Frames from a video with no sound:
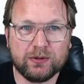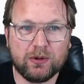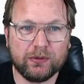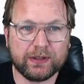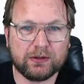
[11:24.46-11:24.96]

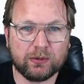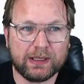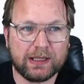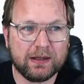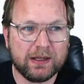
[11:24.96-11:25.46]
Content
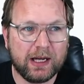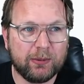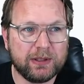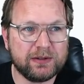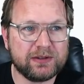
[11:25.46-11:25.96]
Guerrilla and
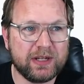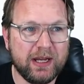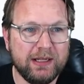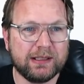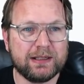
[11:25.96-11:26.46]
we're going to say,
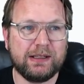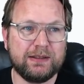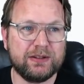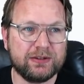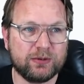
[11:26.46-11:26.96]
hey, let
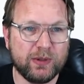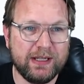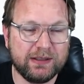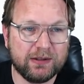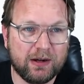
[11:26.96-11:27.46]
us
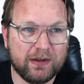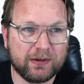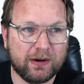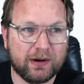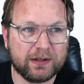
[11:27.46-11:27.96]
create
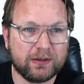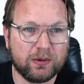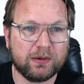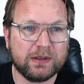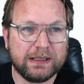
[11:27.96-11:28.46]
another
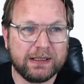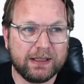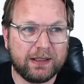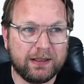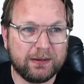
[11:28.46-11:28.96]
article
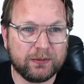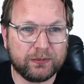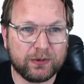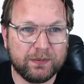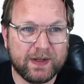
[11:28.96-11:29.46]

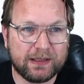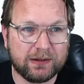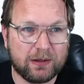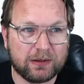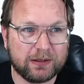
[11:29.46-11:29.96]
from Dan
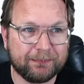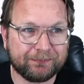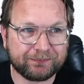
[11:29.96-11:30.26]
Locke.